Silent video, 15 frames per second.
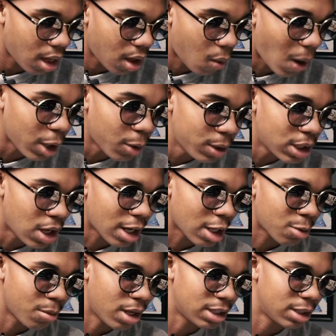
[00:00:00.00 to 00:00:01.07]
why don't we talk
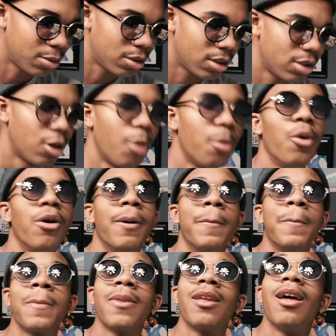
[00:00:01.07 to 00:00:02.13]
as much no more?
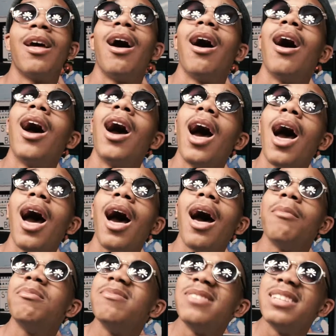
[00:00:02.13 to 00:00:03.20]

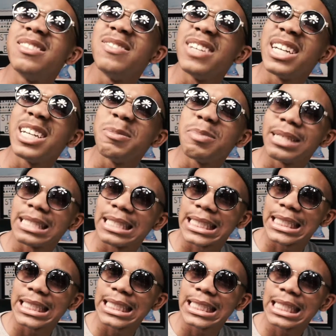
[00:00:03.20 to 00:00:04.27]
I'm just very busy.
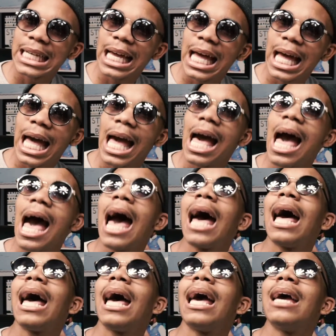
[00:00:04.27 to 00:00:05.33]

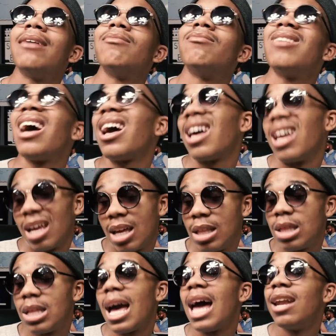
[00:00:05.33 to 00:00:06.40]
I can
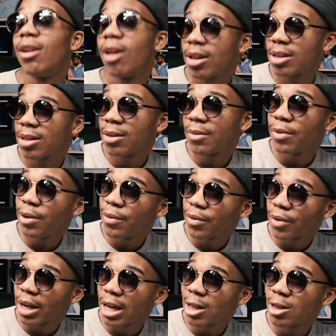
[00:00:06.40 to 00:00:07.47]
say I lost some few
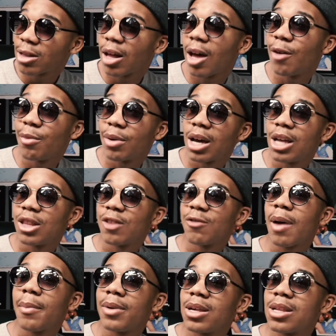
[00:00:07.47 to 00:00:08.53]
friends because of
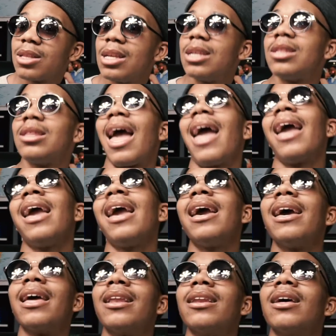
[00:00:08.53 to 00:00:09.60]
my business,
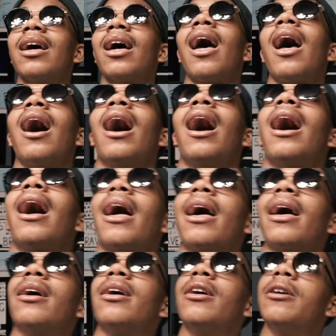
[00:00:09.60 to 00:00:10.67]
and I